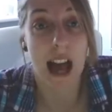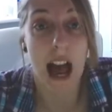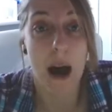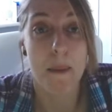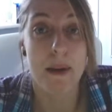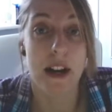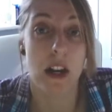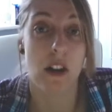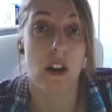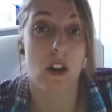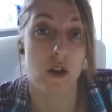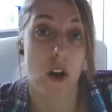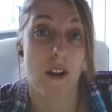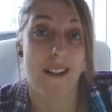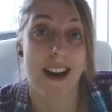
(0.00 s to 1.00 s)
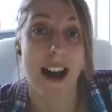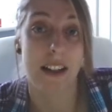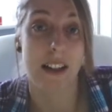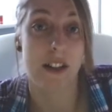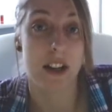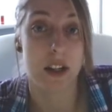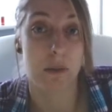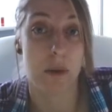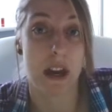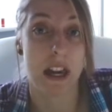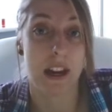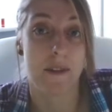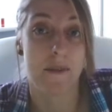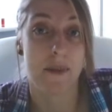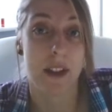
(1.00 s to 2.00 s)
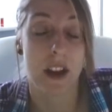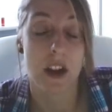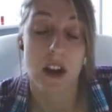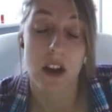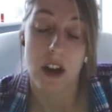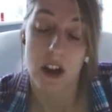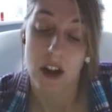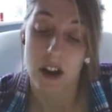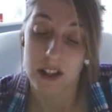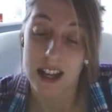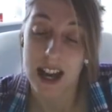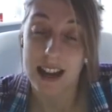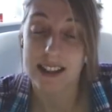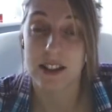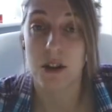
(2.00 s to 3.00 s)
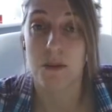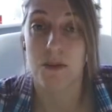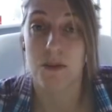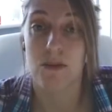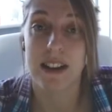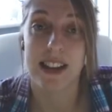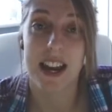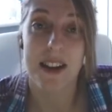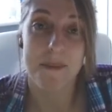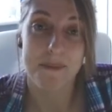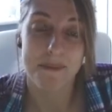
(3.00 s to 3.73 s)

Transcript: happening on your island this week. So that's super easy.